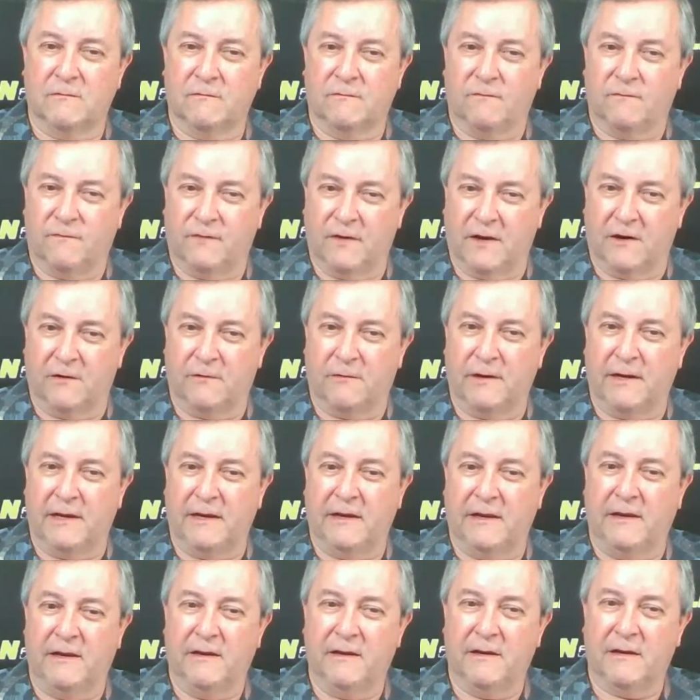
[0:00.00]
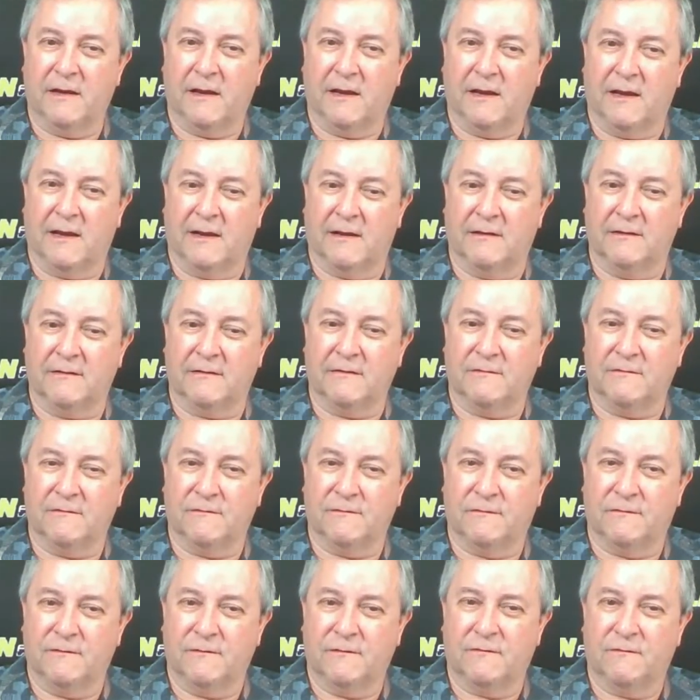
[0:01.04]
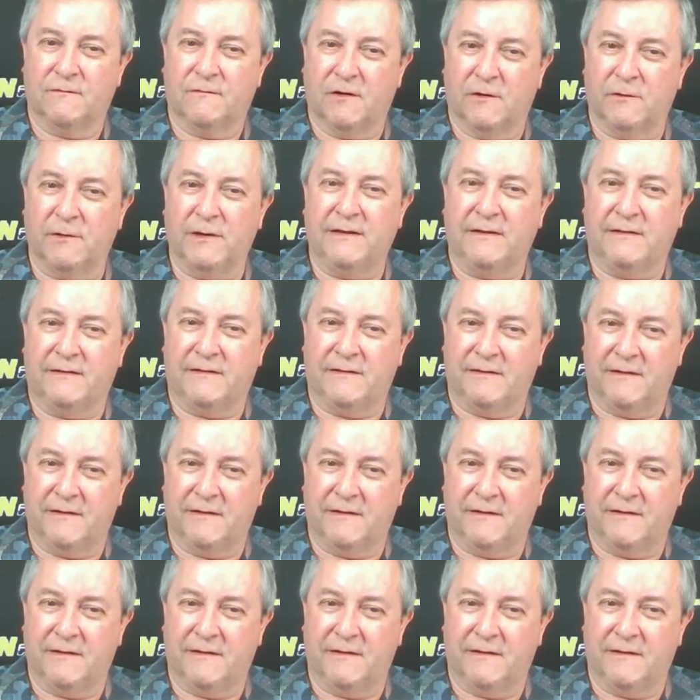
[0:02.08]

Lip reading: very, very